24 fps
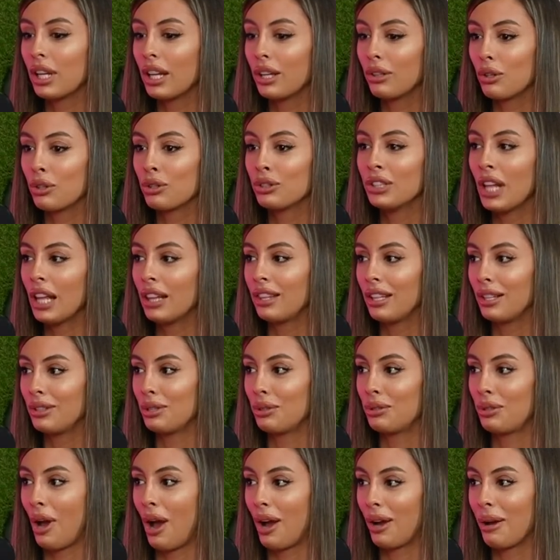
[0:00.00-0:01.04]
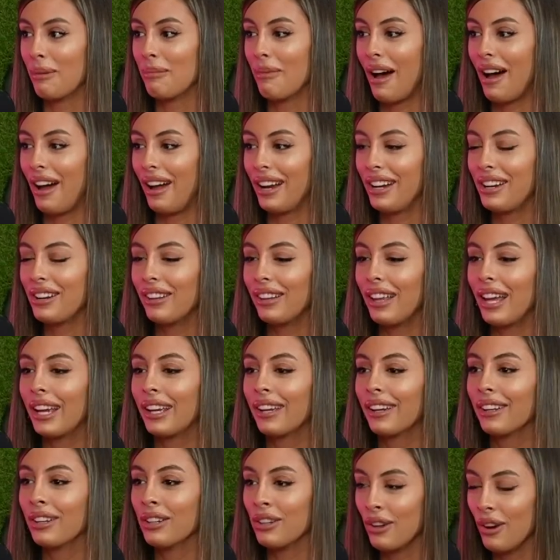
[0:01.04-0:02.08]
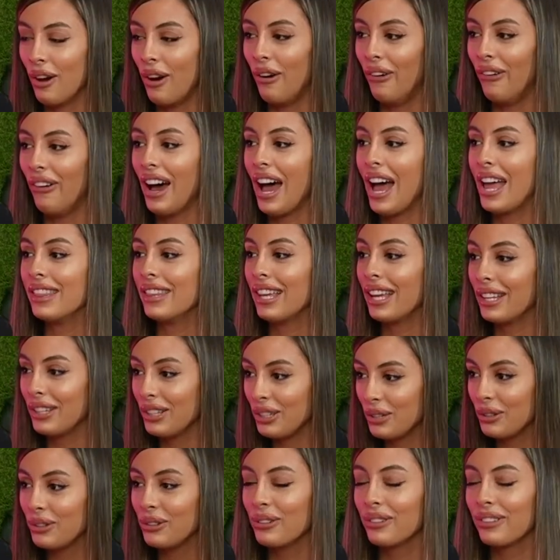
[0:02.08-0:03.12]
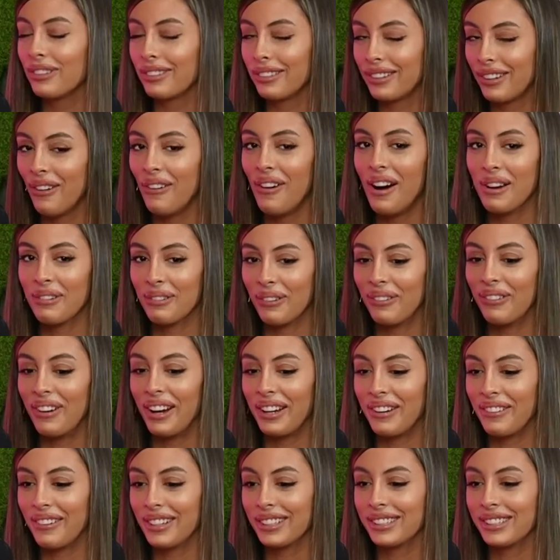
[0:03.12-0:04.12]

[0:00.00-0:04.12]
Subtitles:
like, there's nothing to talk about. And you're like, no. And then you go on with what you were